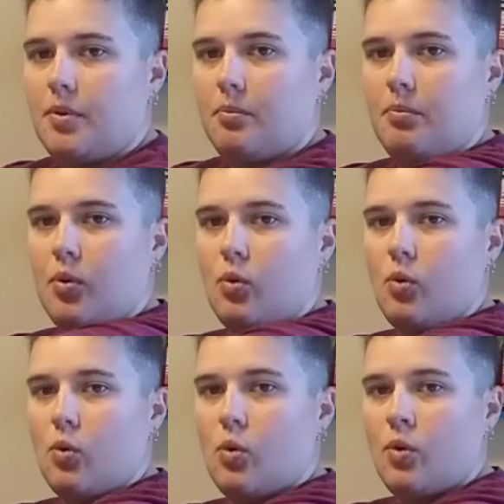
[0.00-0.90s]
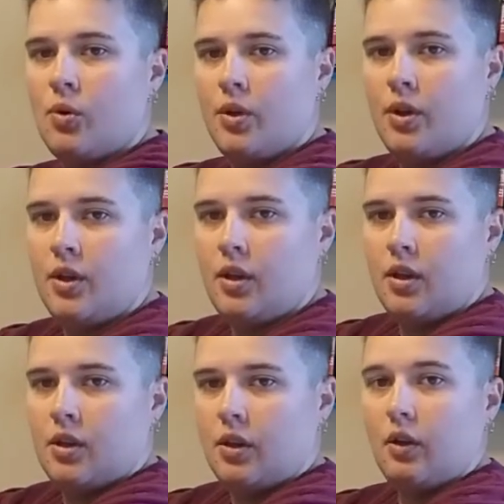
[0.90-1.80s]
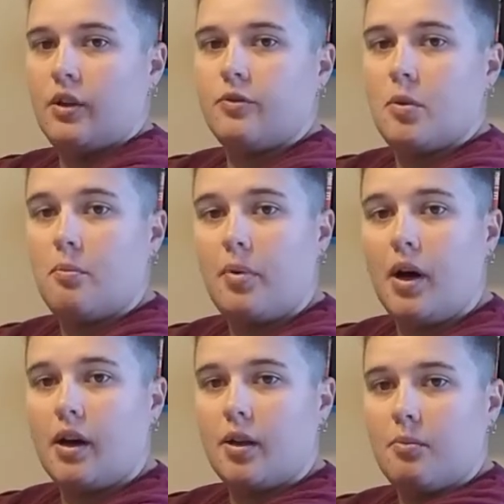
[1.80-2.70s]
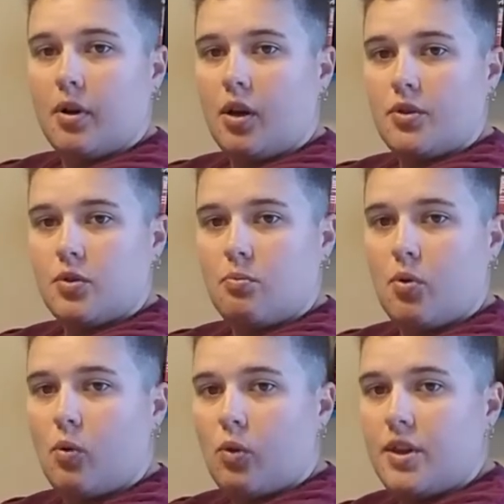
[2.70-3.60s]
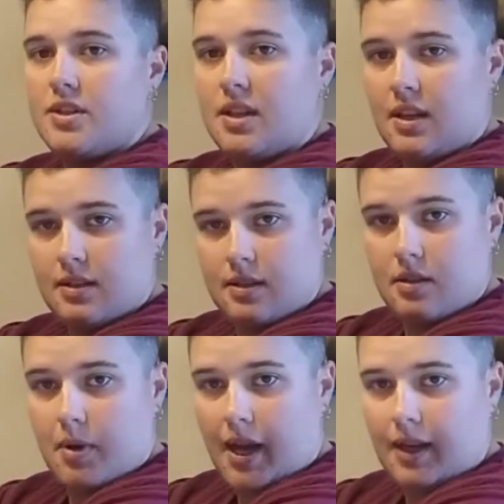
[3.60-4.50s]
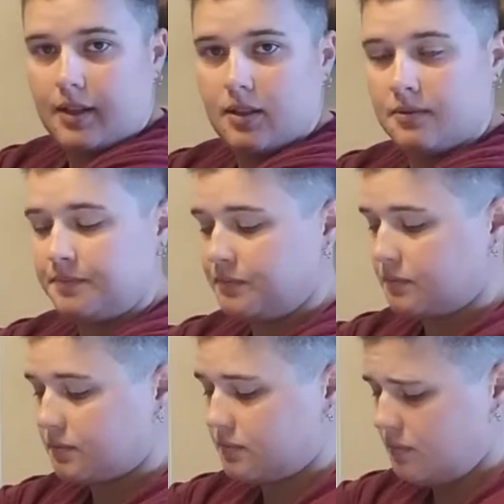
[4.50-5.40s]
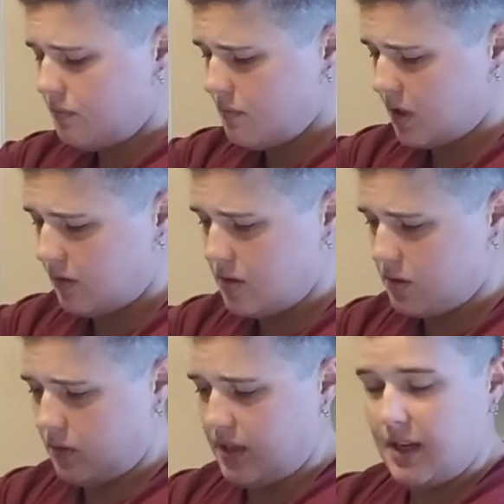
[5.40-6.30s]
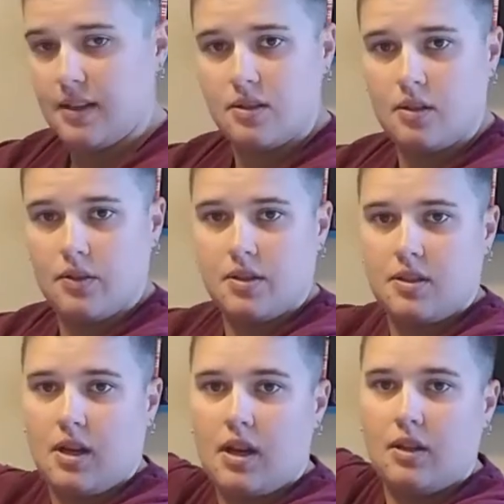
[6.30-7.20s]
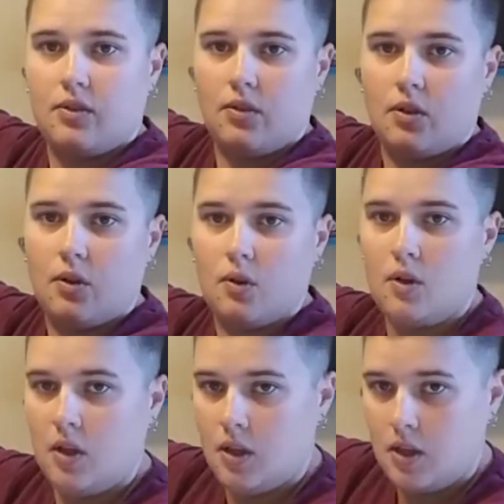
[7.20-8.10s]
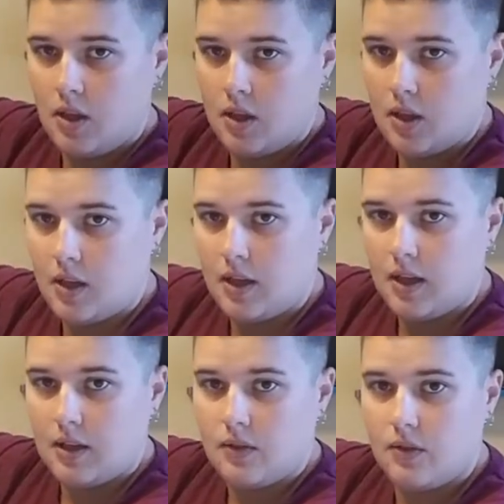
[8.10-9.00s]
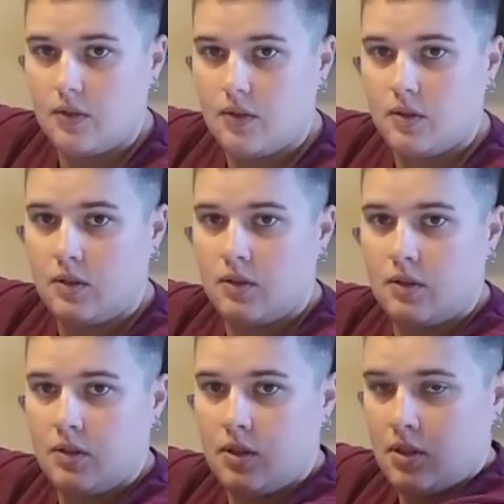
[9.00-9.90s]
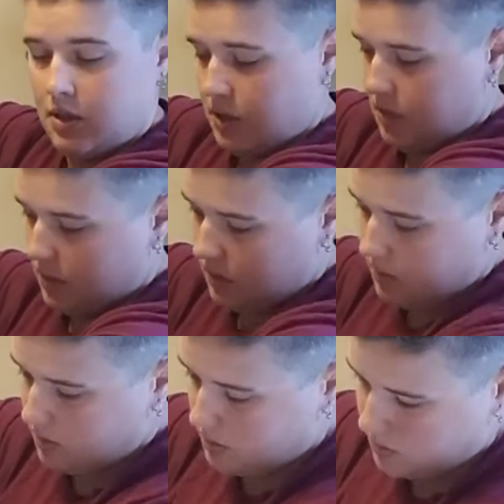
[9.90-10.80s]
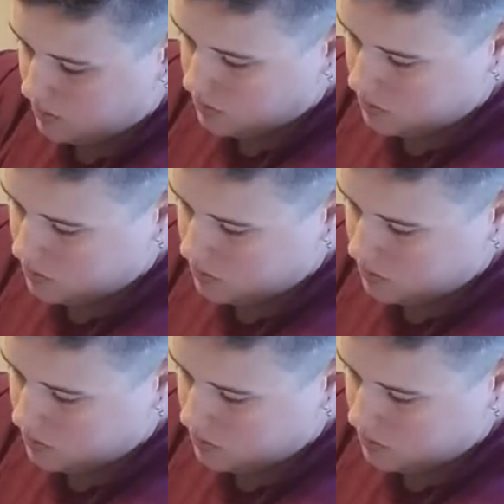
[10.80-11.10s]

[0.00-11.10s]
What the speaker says: and pull not only from the bottom but also pull this into the back. This only has it on the side, so it has these 2